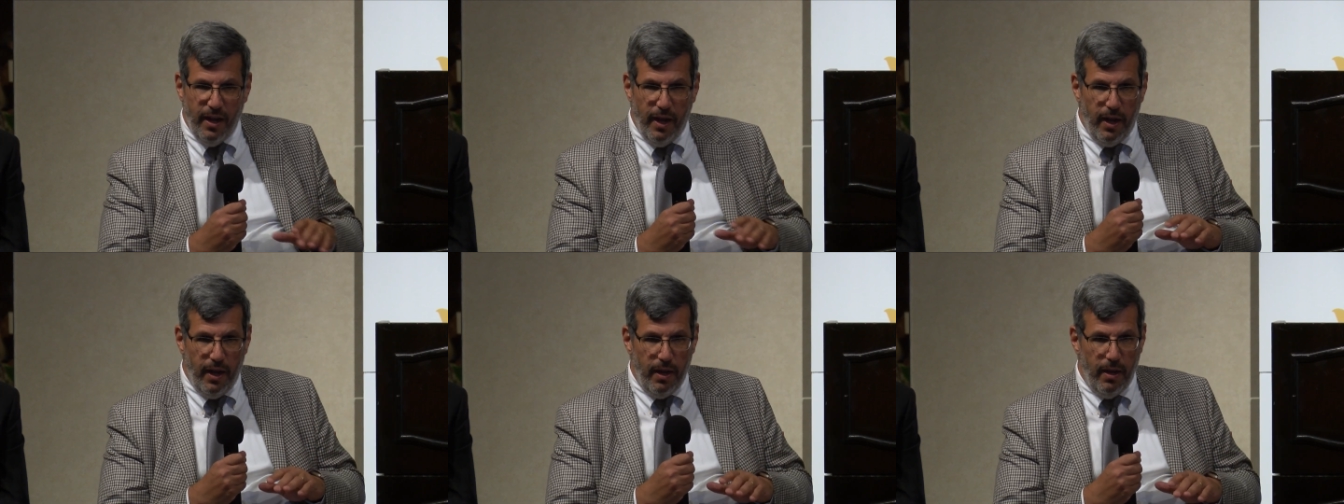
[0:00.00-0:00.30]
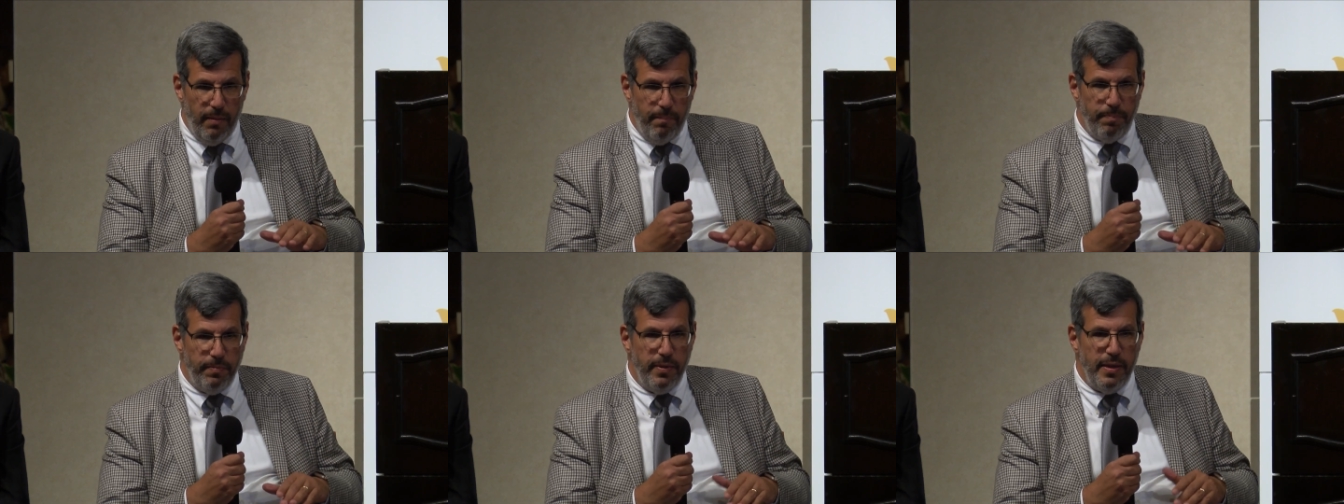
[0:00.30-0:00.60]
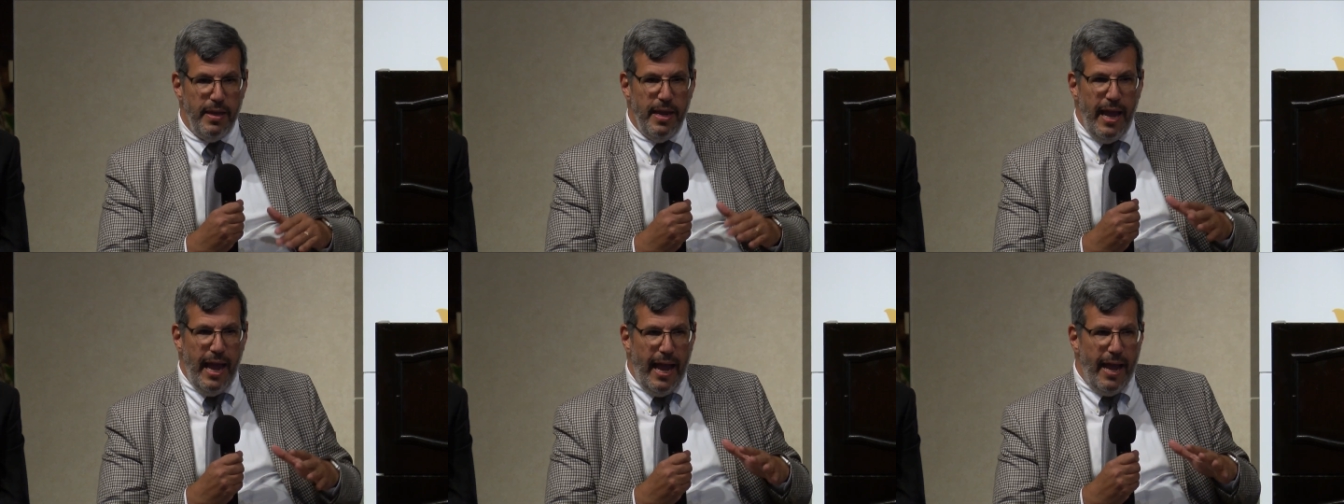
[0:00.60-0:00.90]

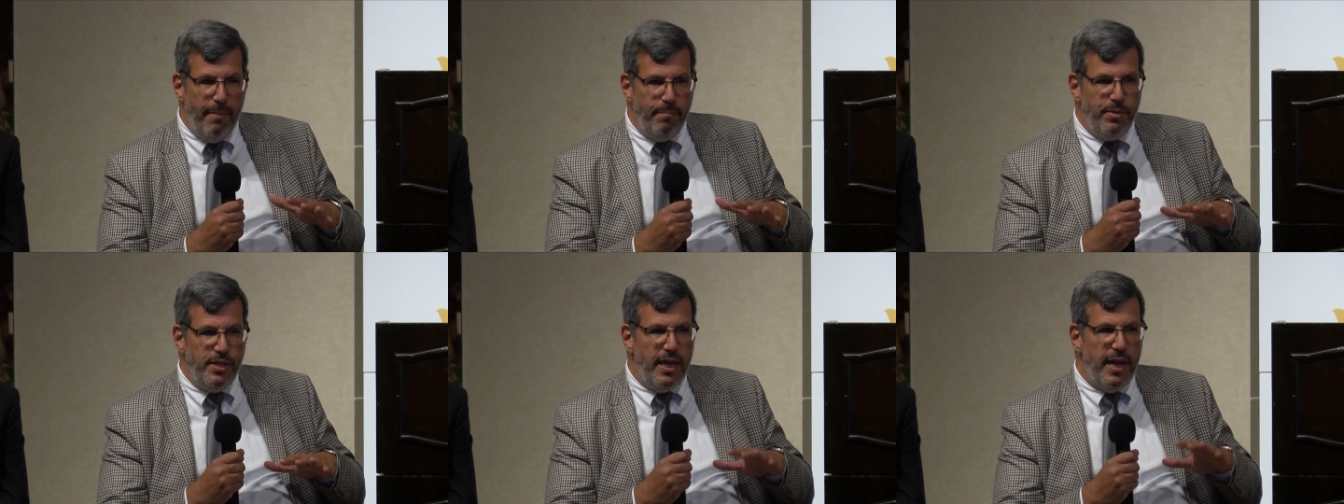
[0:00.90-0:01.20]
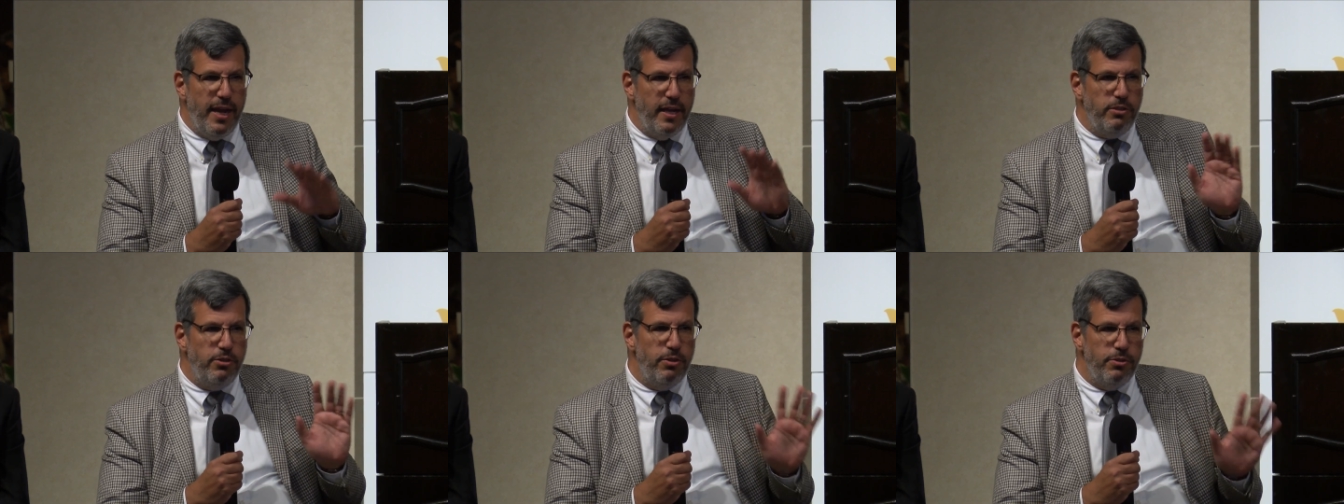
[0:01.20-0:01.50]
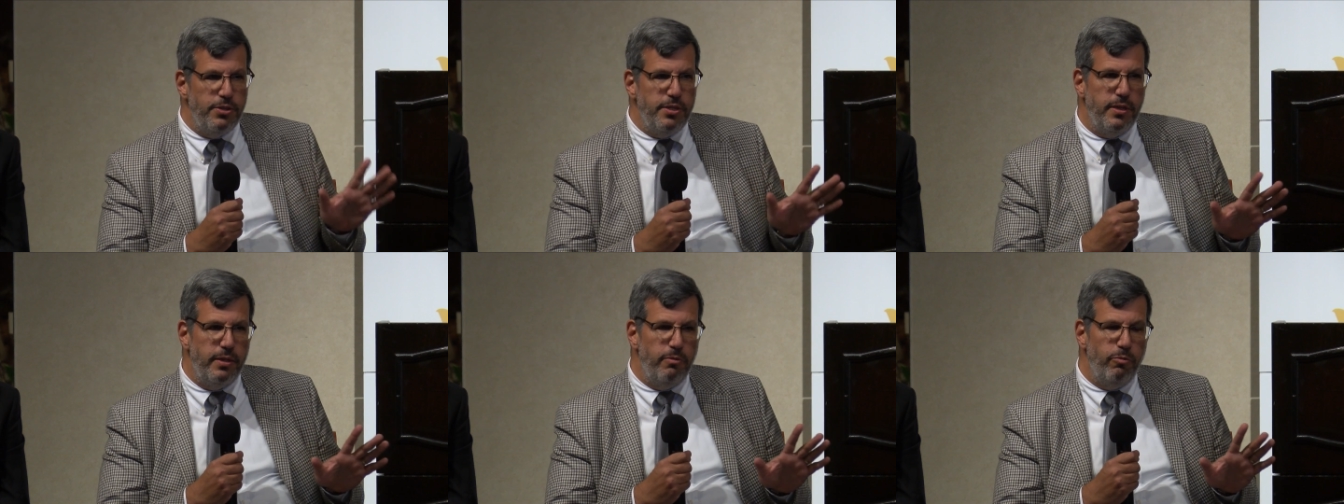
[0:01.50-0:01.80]
MD
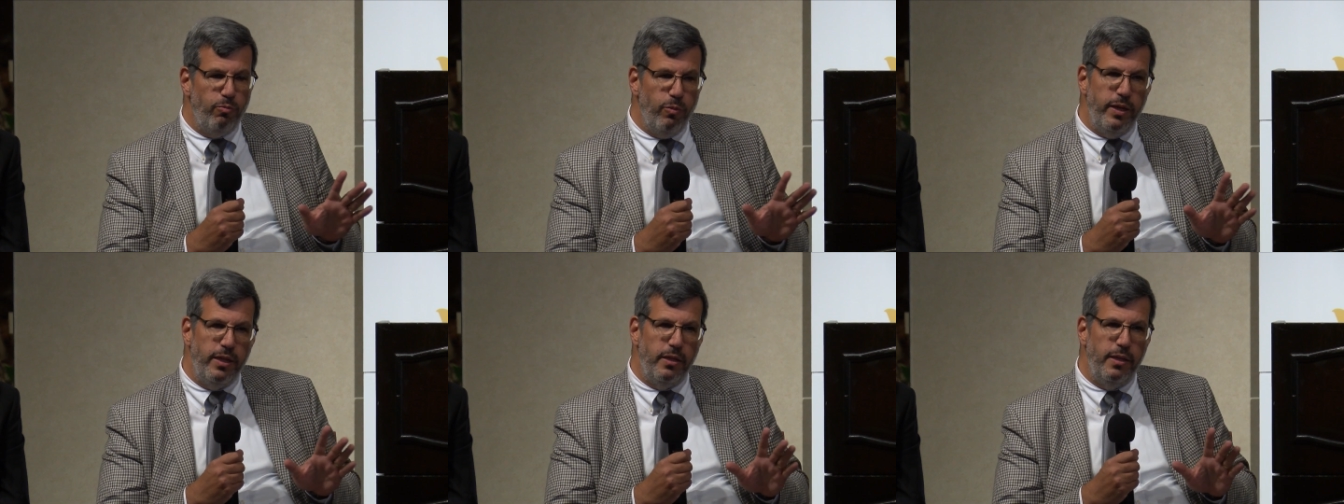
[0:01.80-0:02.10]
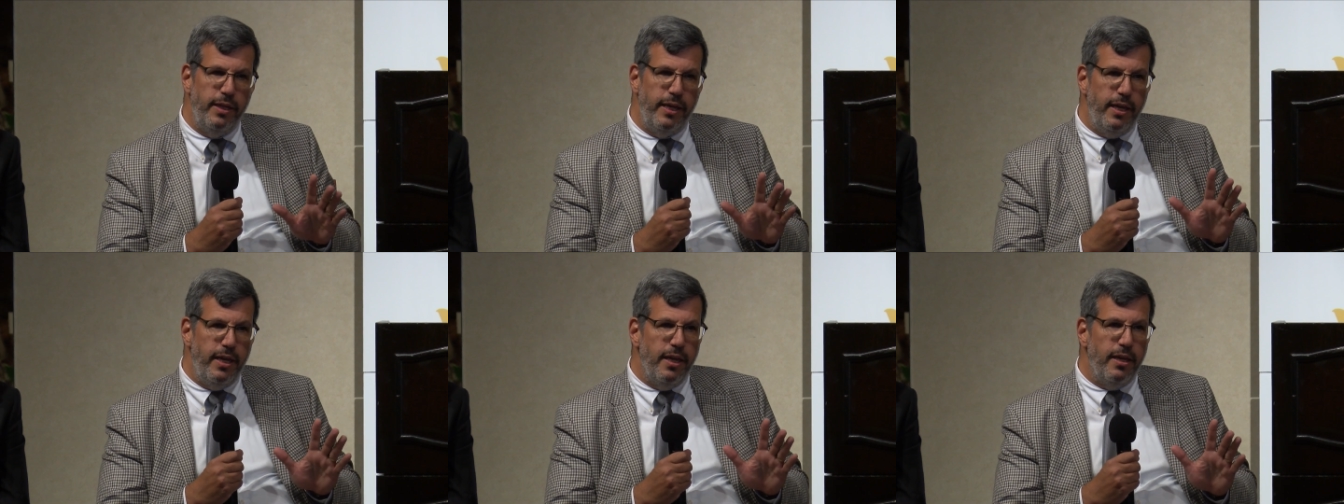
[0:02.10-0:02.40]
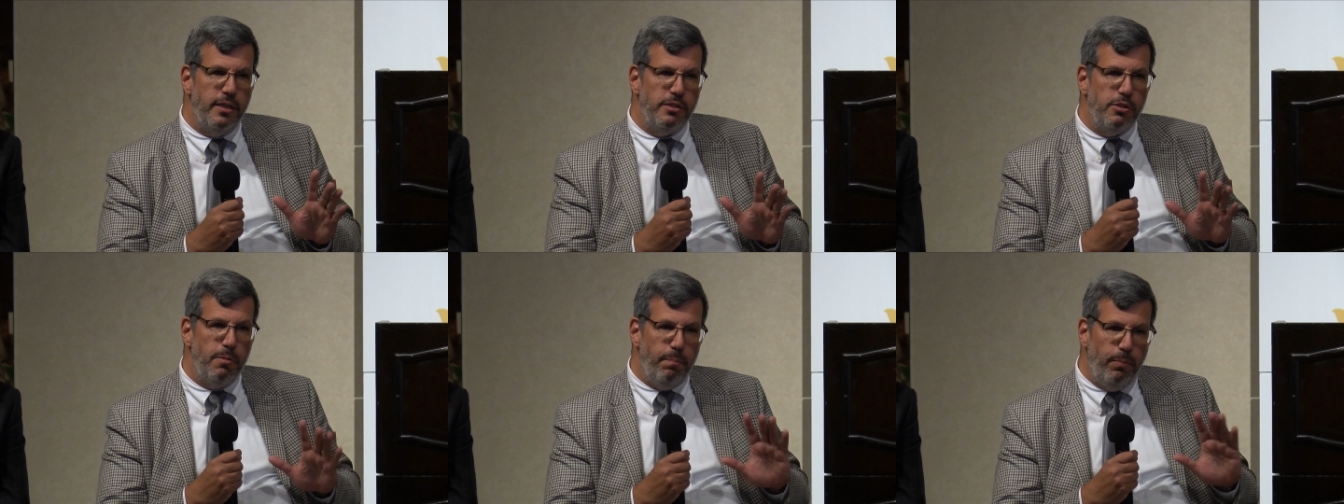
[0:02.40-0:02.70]
Anderson really
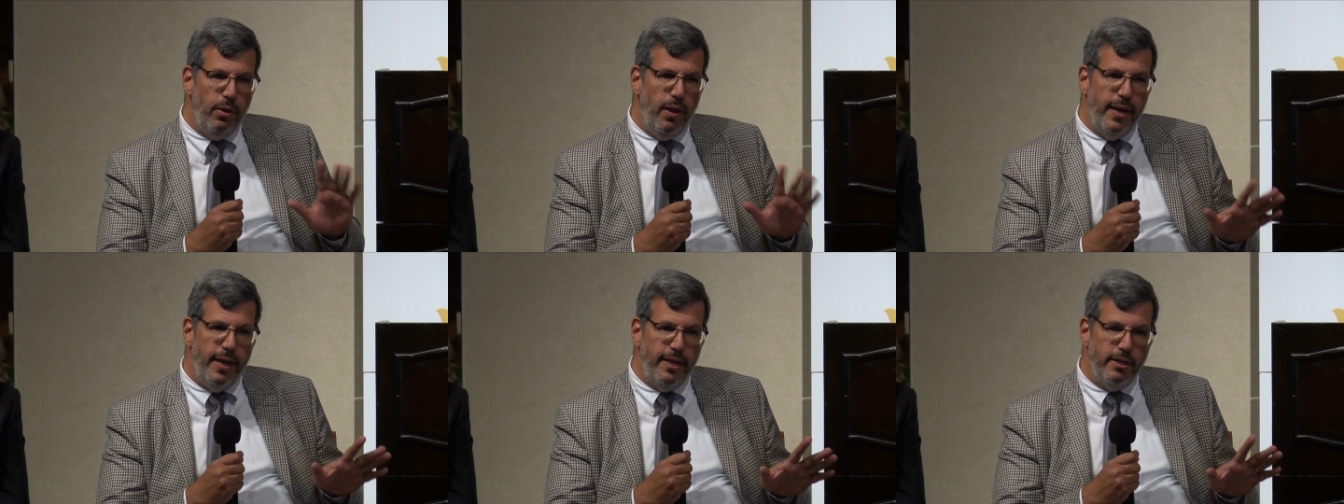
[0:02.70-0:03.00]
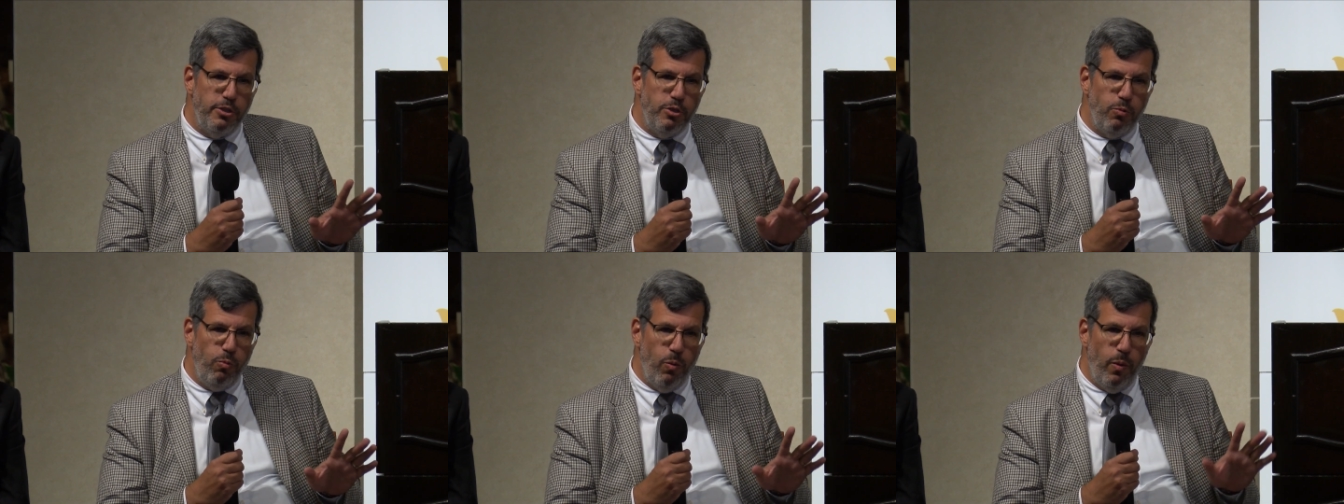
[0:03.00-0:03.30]
is a place